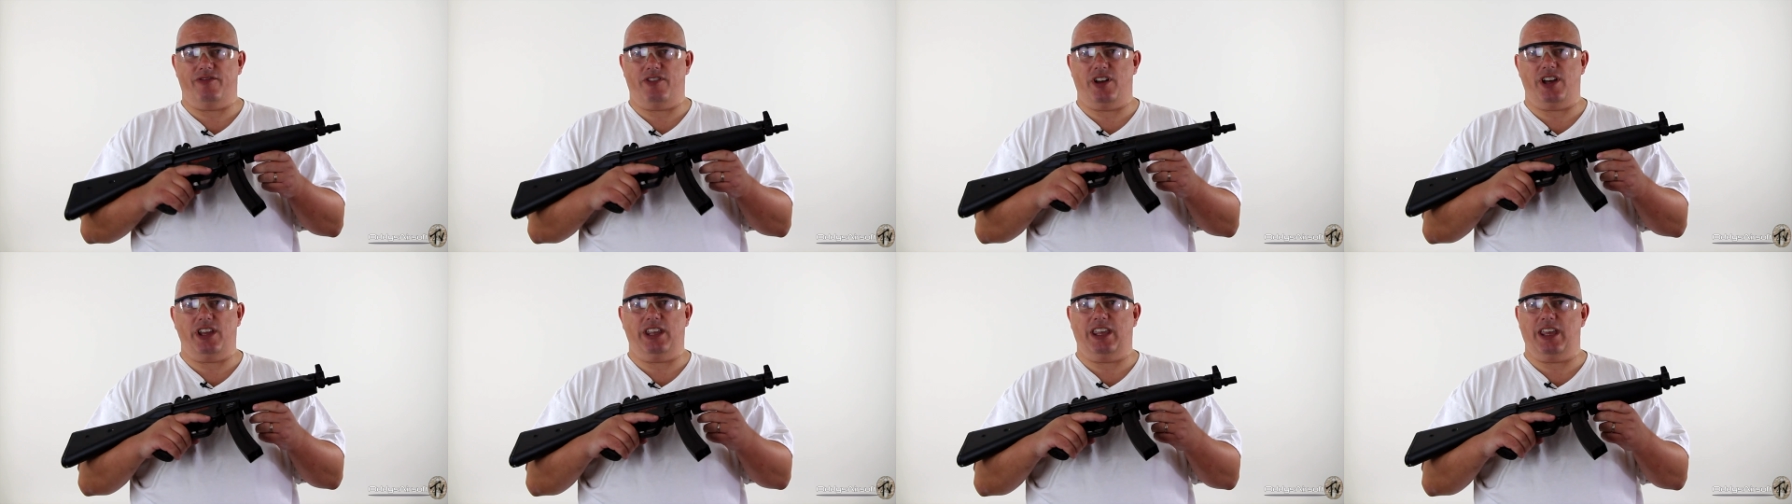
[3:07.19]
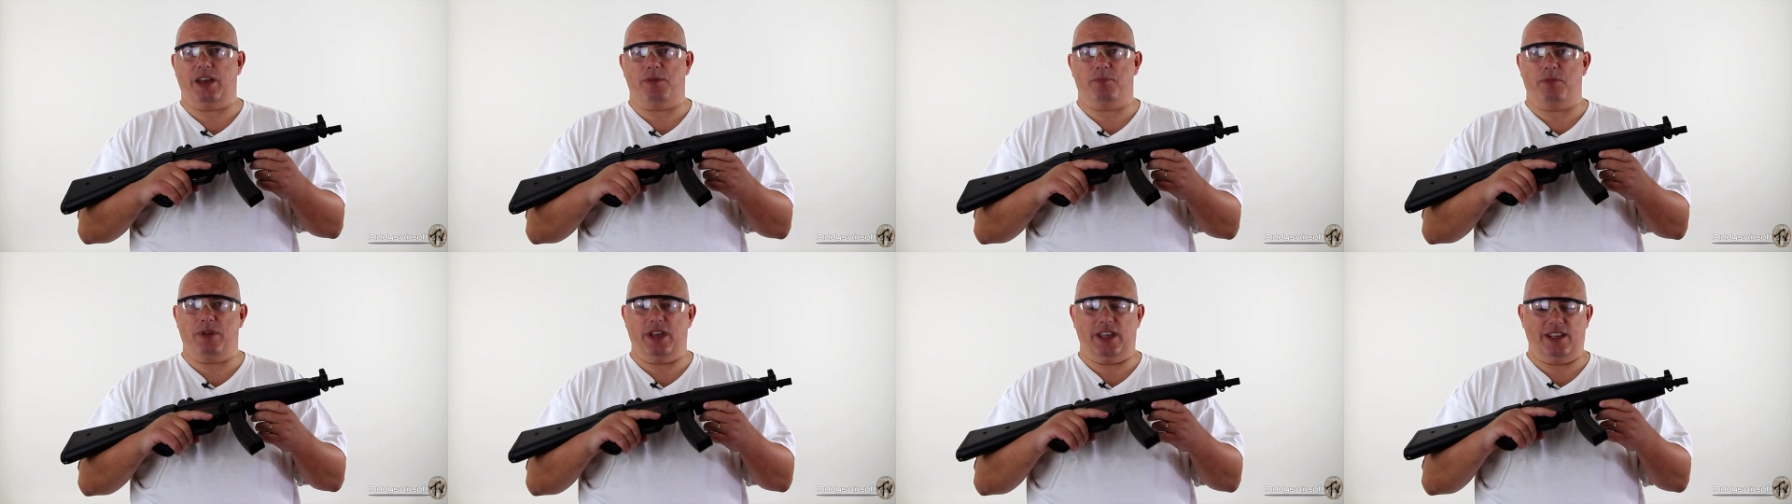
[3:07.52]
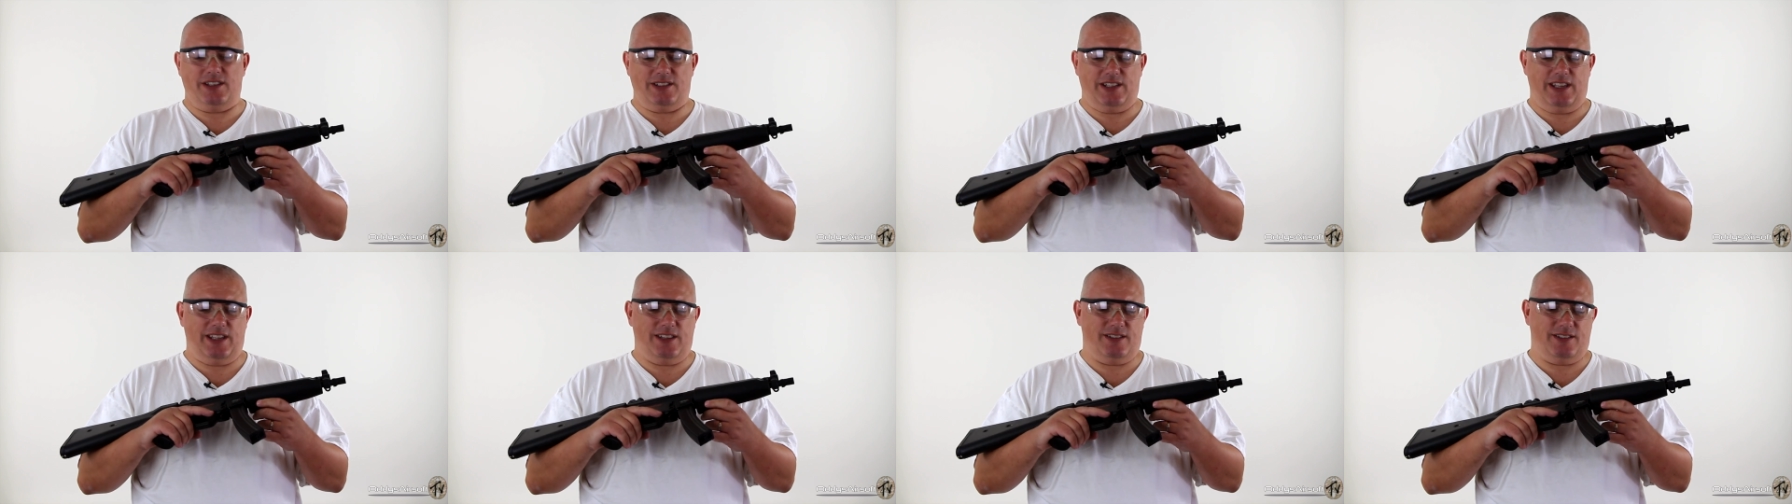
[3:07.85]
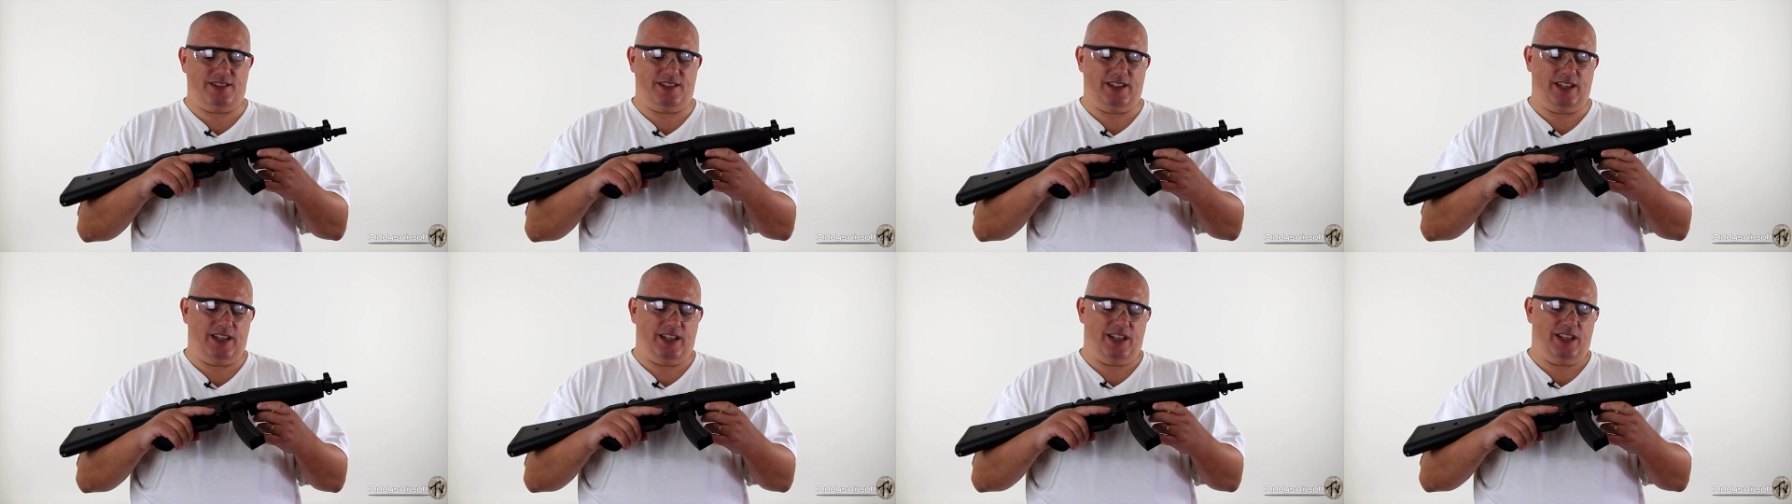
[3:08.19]
of high cap
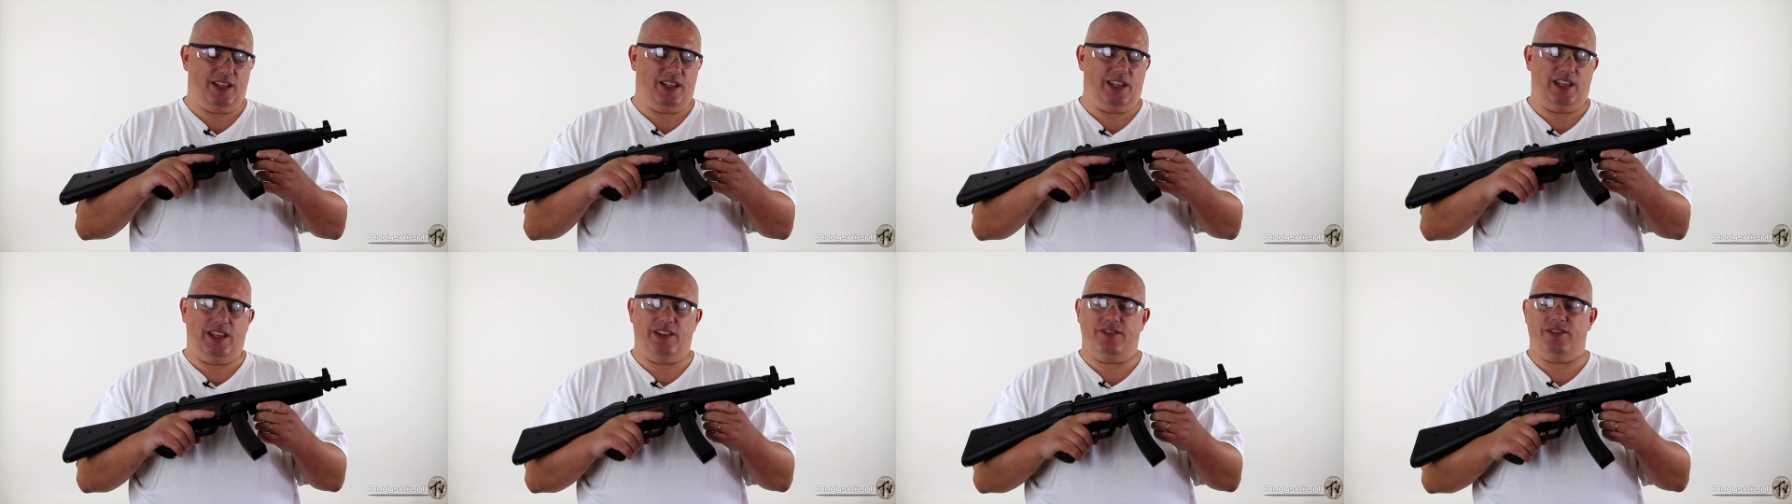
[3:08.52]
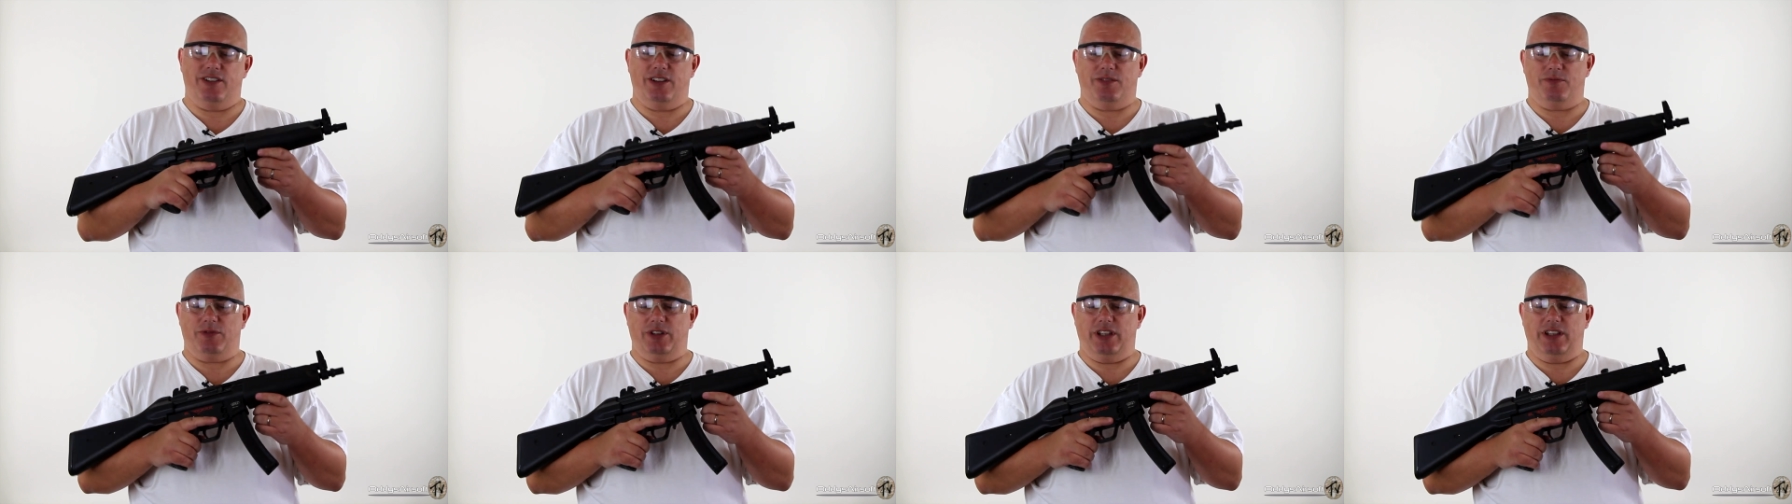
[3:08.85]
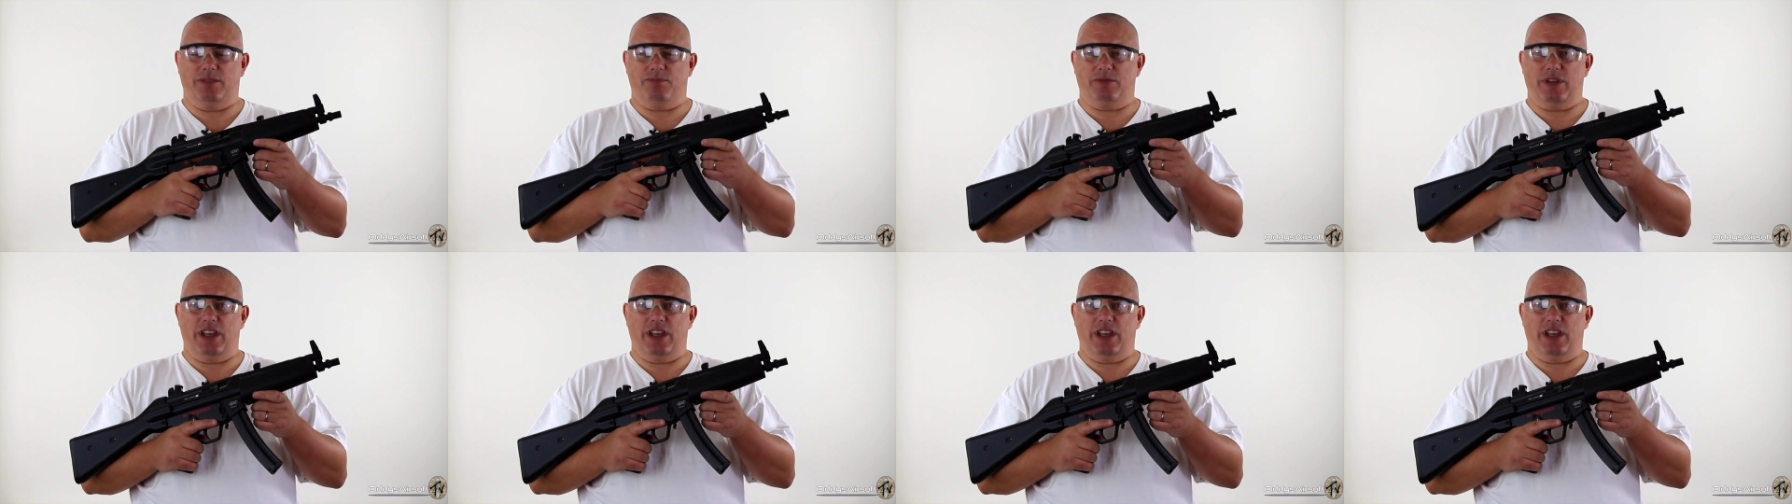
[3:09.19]
magazines, even in my,